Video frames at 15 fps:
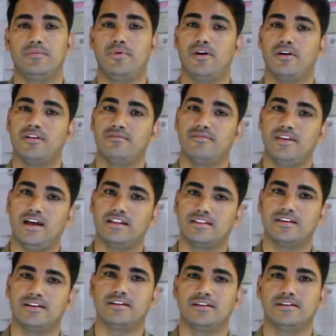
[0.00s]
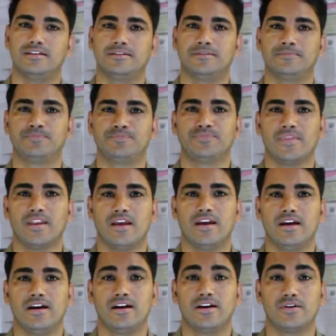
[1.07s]
a part of
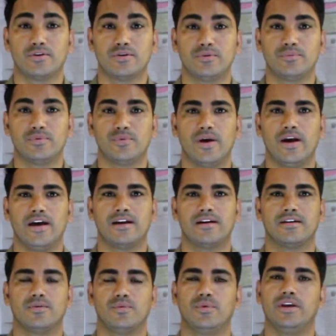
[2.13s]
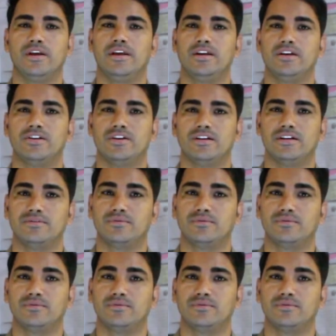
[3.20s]
that group where we